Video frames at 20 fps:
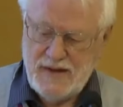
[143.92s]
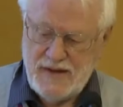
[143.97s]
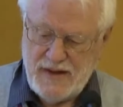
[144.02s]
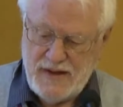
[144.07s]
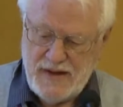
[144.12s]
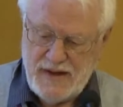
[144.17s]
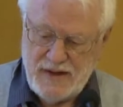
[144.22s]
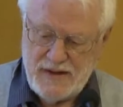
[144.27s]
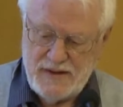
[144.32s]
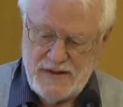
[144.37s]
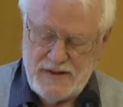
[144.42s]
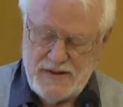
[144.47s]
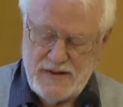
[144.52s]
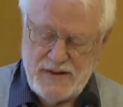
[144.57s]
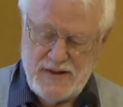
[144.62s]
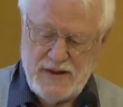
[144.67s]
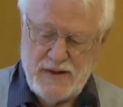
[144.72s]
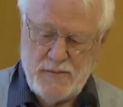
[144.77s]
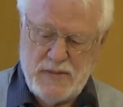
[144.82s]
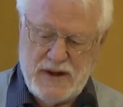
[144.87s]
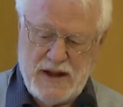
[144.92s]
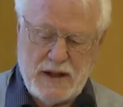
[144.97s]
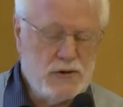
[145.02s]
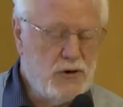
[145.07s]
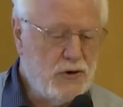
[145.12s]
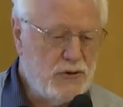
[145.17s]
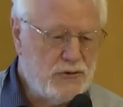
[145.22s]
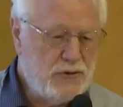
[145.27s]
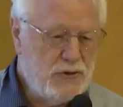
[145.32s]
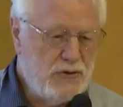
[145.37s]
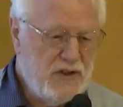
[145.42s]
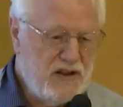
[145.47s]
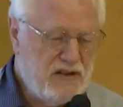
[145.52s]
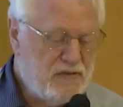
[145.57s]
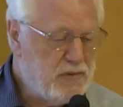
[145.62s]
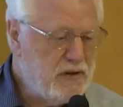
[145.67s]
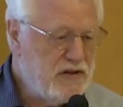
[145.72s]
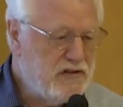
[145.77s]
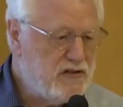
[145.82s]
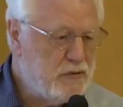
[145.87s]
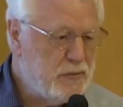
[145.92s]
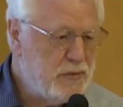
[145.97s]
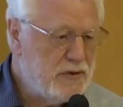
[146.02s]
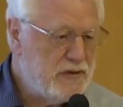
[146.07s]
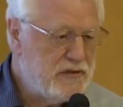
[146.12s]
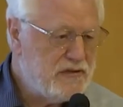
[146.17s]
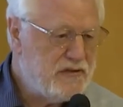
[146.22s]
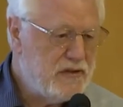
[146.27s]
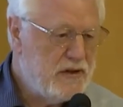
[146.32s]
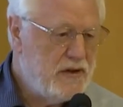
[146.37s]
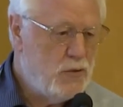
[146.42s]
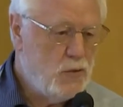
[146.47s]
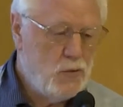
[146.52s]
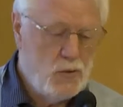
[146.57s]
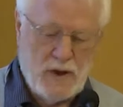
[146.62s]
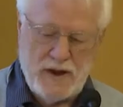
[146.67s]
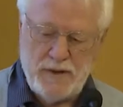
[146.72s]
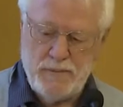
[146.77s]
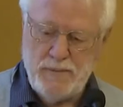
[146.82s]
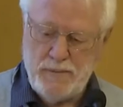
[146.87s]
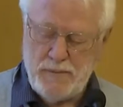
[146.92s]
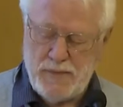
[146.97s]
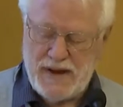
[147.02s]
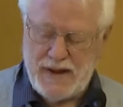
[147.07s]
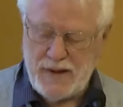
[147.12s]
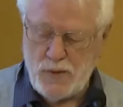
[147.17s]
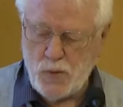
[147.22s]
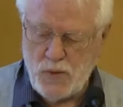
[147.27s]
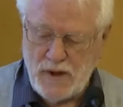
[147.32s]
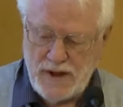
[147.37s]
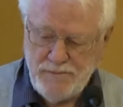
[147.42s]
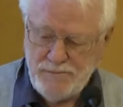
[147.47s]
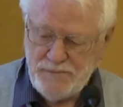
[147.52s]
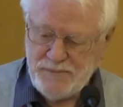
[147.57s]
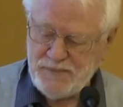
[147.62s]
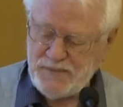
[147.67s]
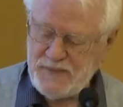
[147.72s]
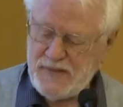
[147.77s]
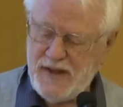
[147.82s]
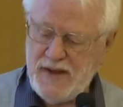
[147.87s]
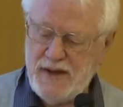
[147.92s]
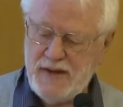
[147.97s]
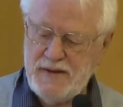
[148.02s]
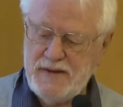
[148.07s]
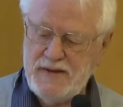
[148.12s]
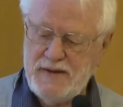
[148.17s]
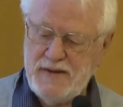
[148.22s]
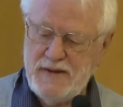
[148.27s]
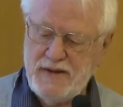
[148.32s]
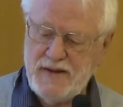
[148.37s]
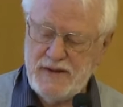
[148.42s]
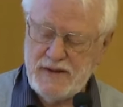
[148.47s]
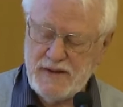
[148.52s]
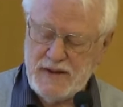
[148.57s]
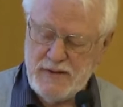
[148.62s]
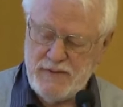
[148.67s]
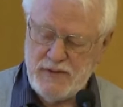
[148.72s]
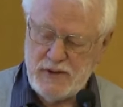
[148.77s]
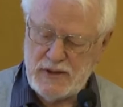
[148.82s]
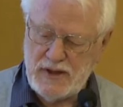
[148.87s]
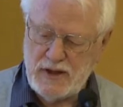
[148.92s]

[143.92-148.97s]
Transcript: And, but I'll go through these principles one by one and give you a